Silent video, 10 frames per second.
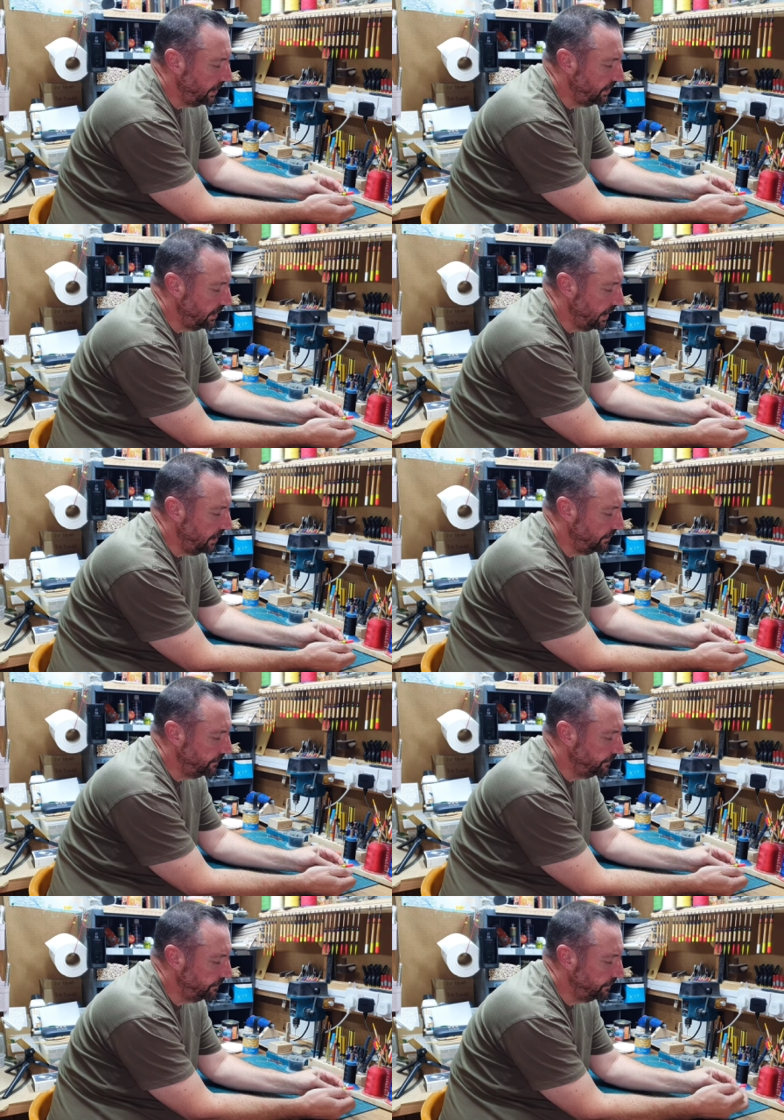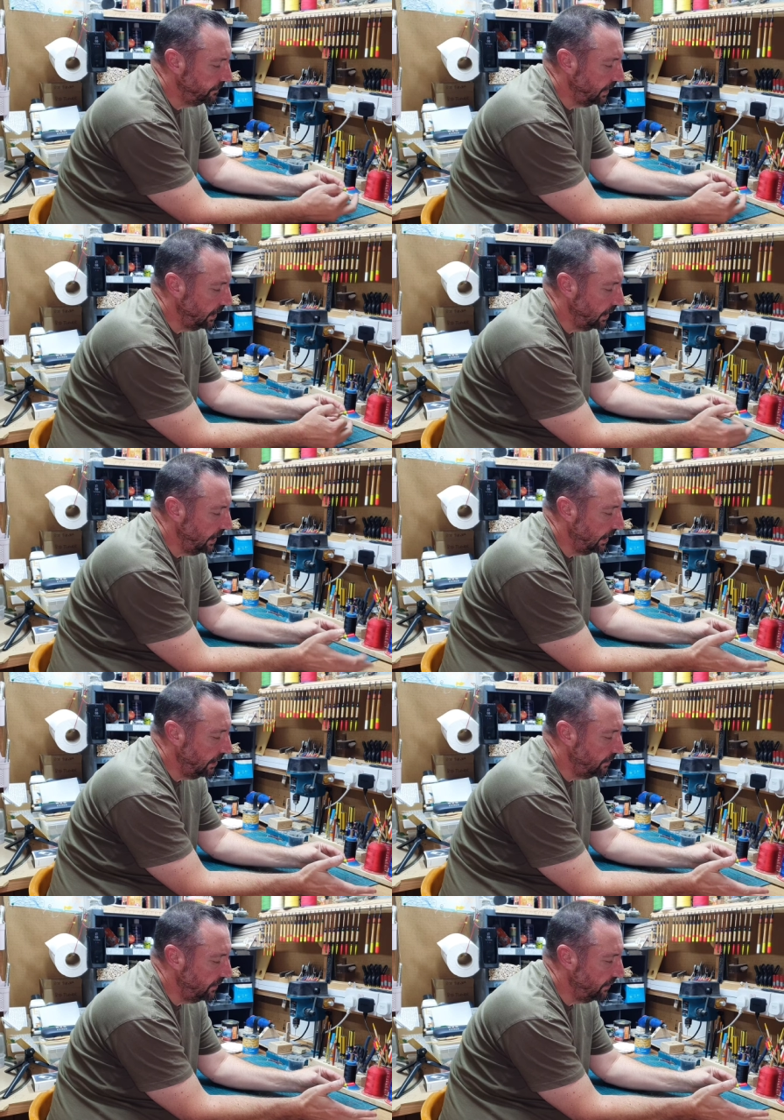Pinch it down. I can
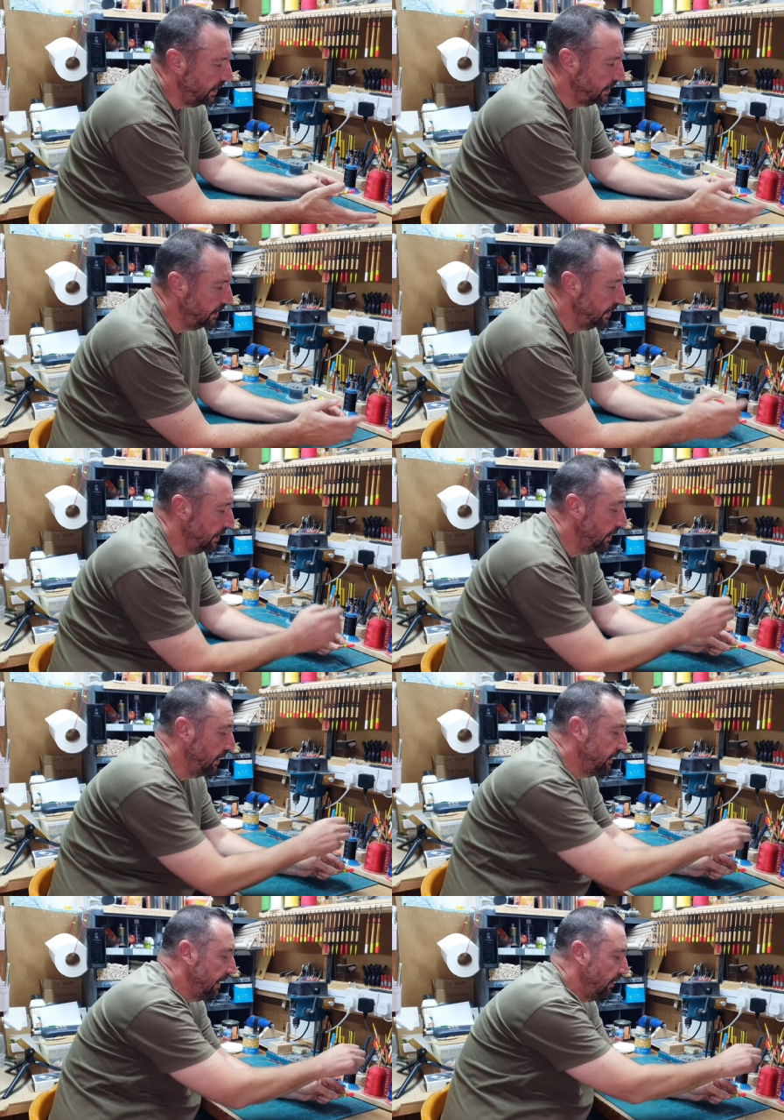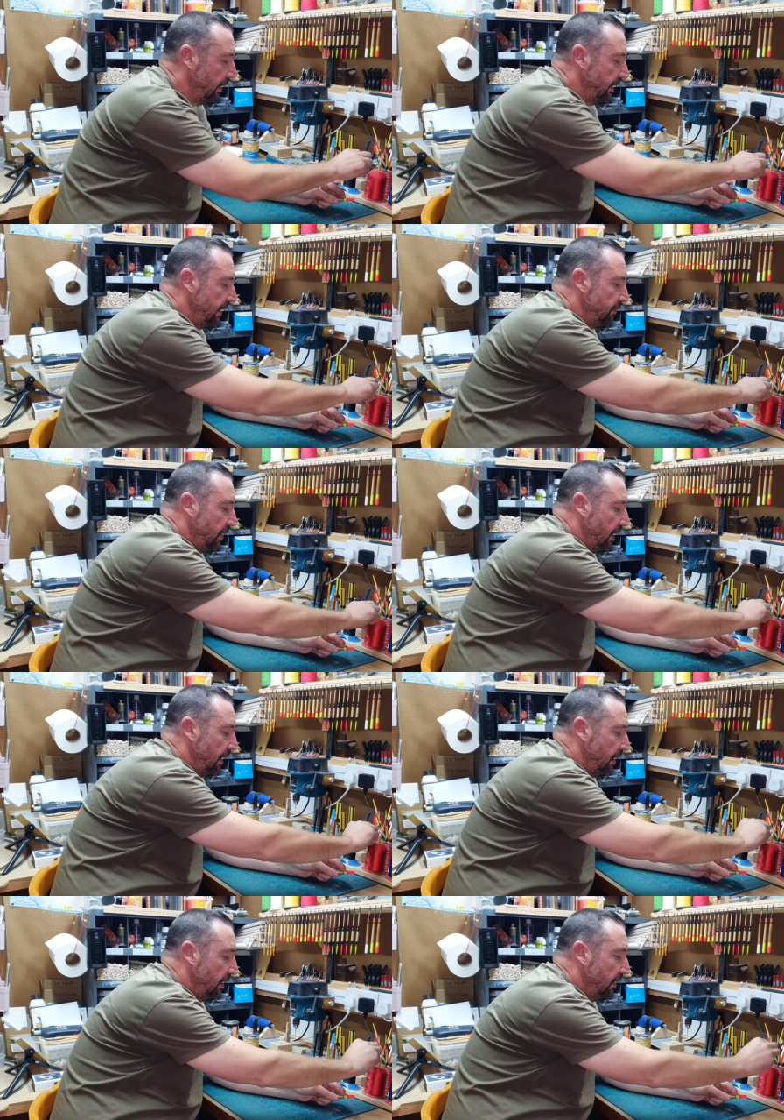let go of the thread. Now I need
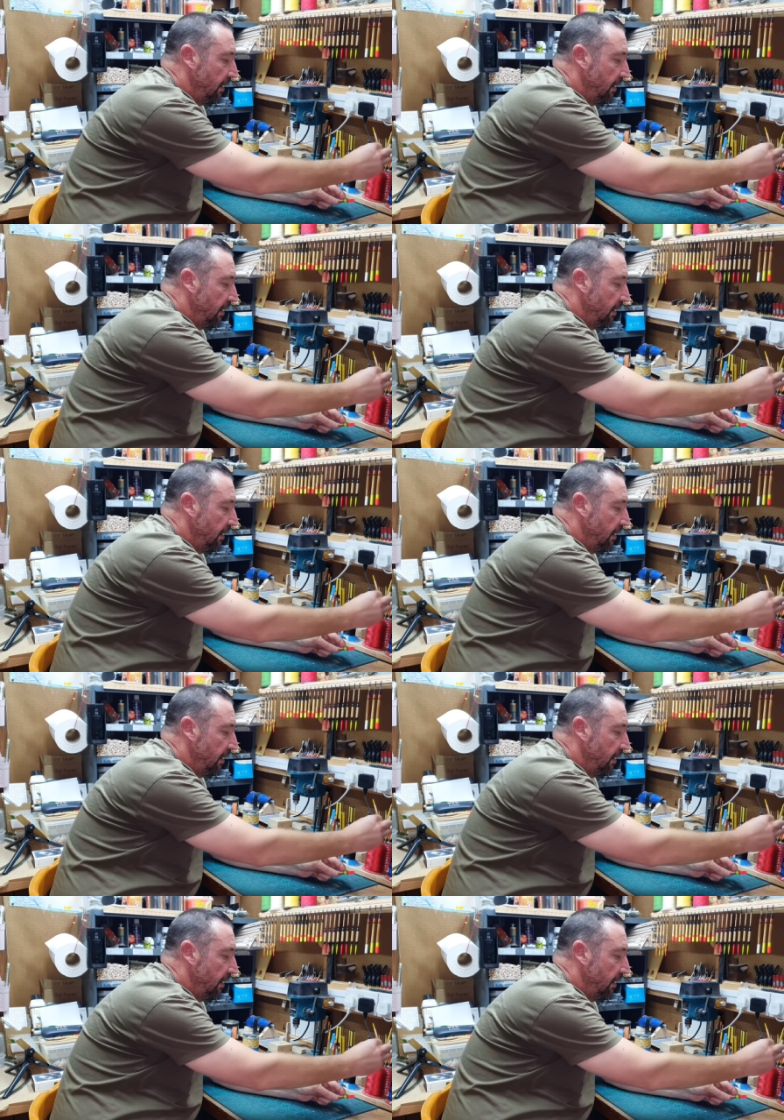my